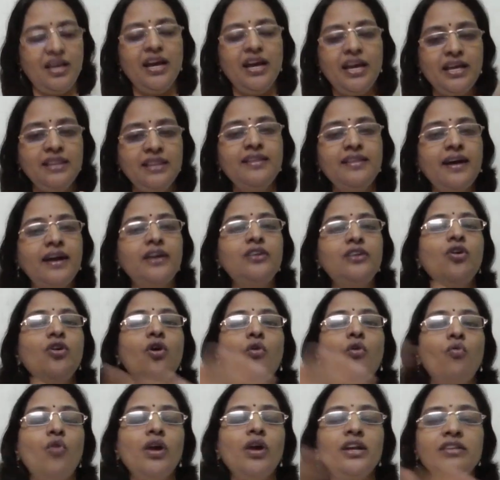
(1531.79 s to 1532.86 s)
In that,
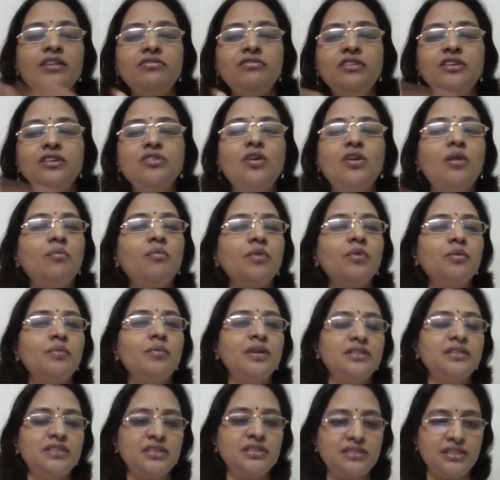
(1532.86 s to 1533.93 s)
whatever
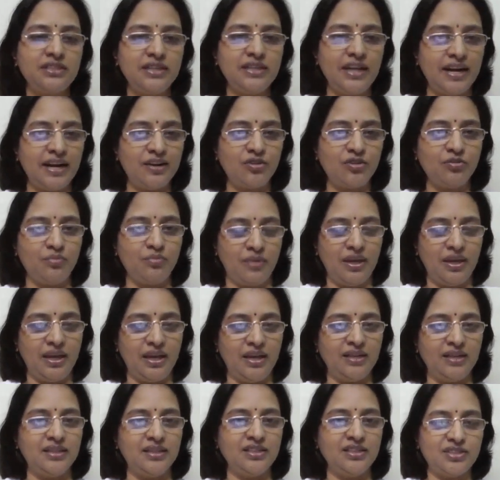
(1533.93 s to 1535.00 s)
compromises he had to
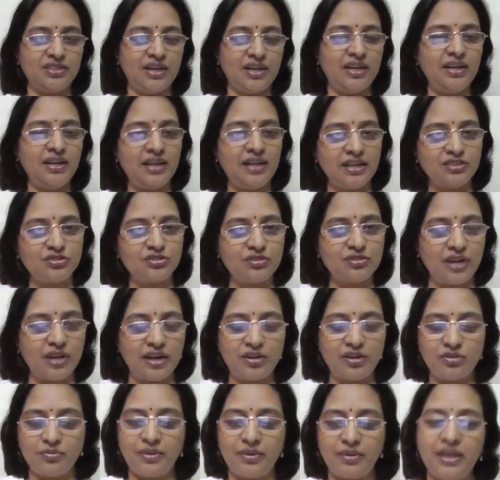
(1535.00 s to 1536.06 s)
make, the child
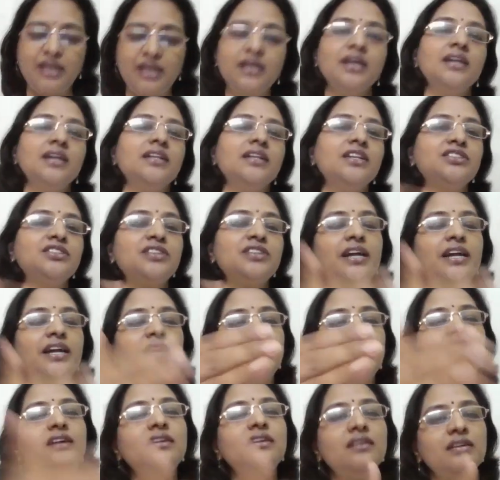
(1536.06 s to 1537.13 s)
had to make, the child
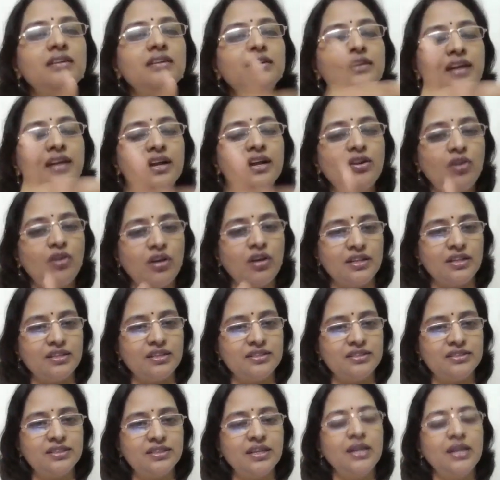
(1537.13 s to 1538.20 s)
had done all
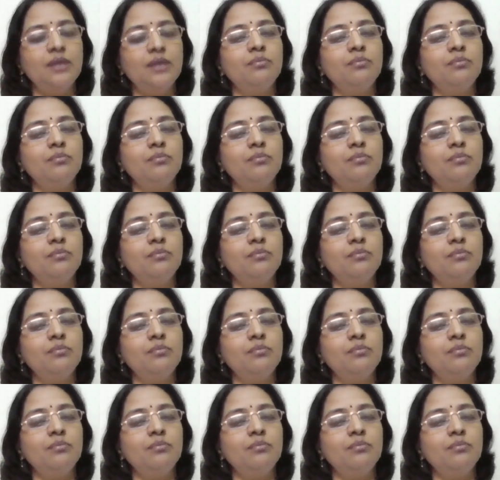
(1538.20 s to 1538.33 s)
this.